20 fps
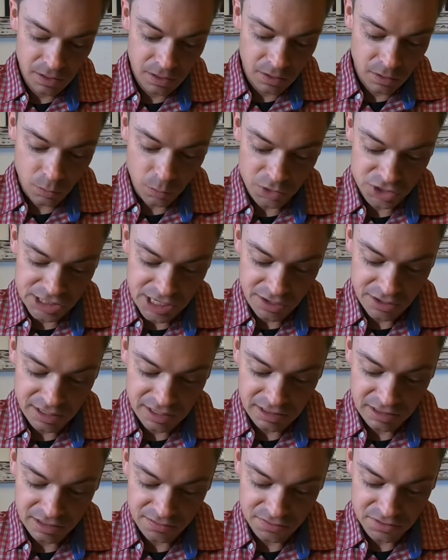When Jared
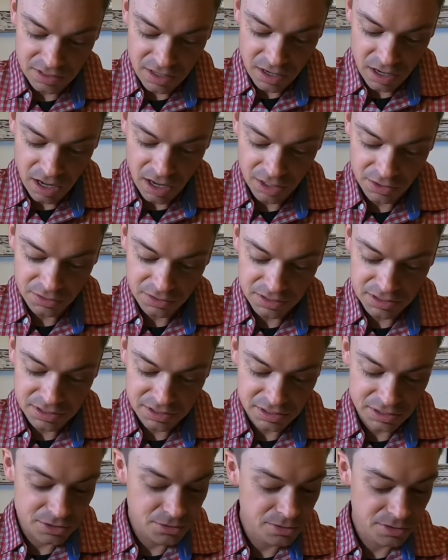had lived
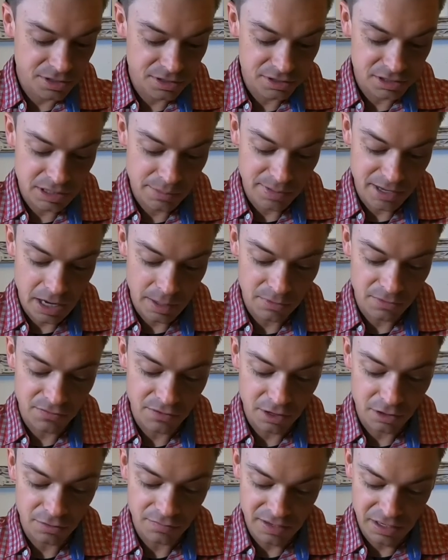162 years, he became the
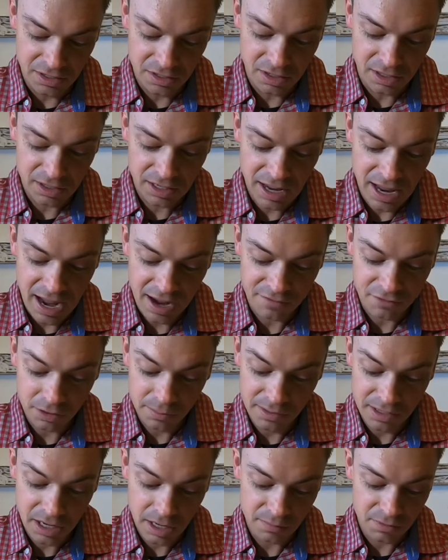father of Enoch. After he
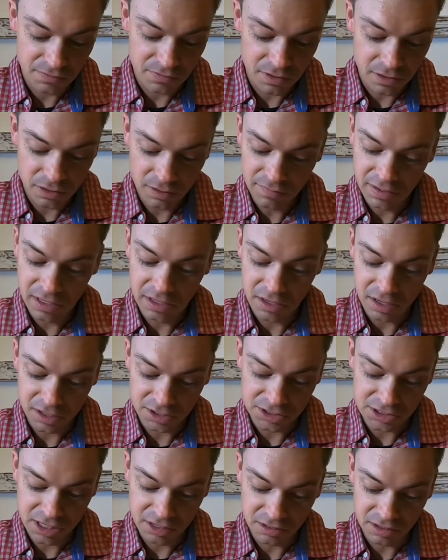became the father of
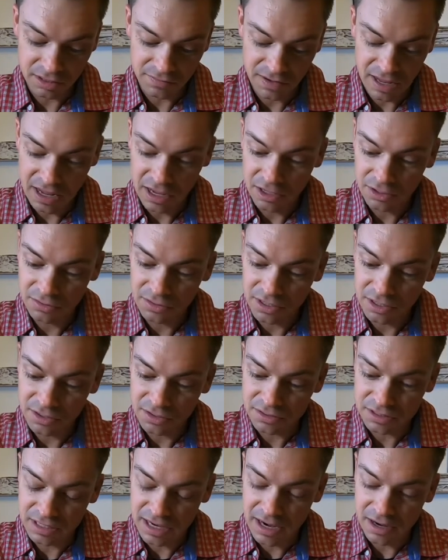Enoch, Jared lived 800
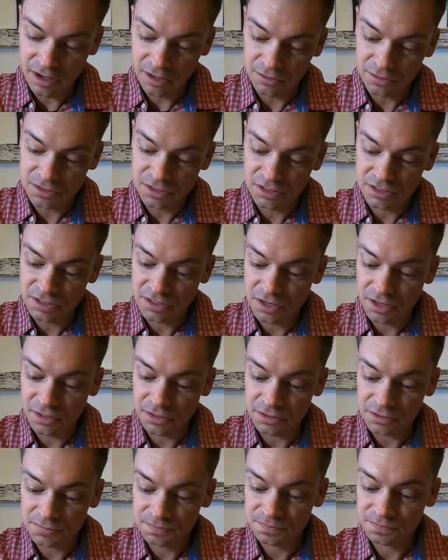years and had other sons and
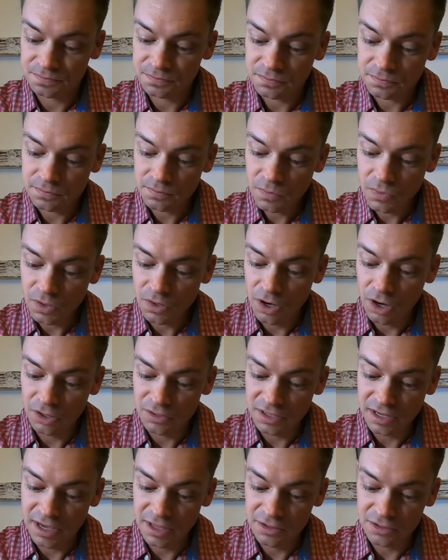daughters.
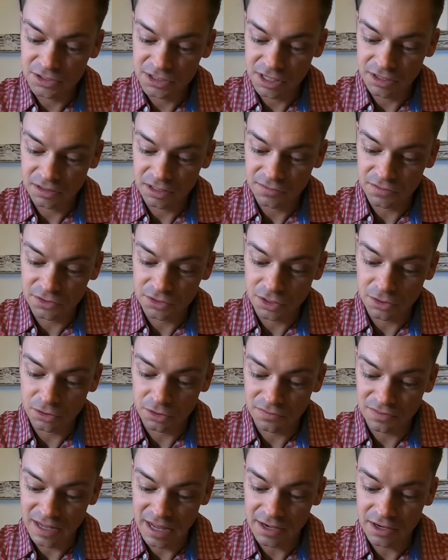Altogether, Jared lived a total
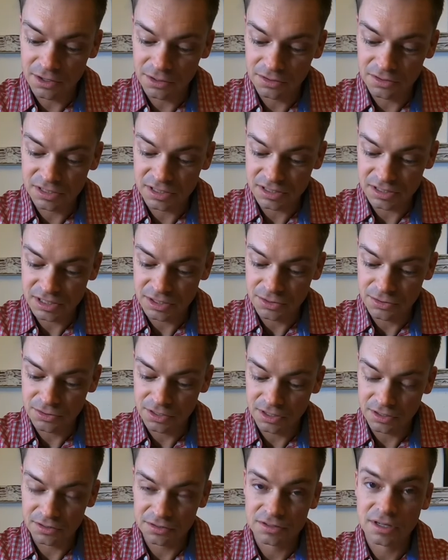of 962
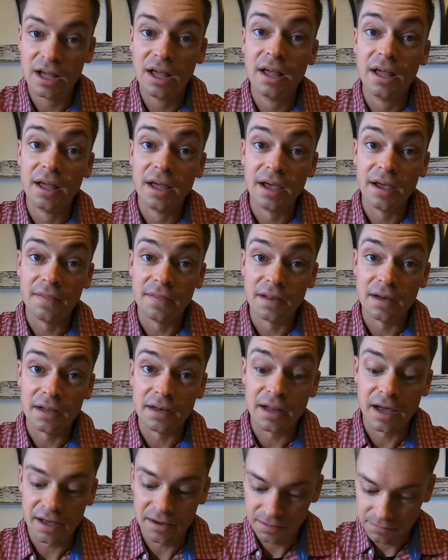years, and then he
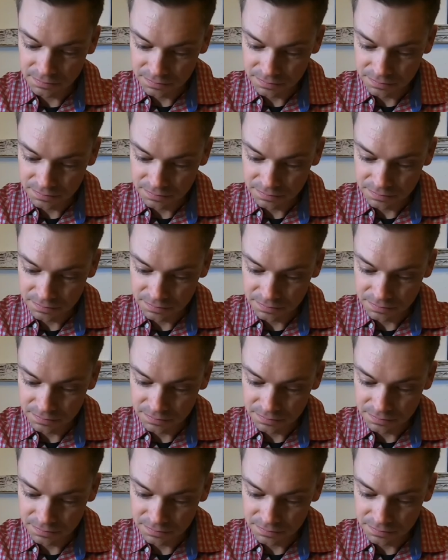died.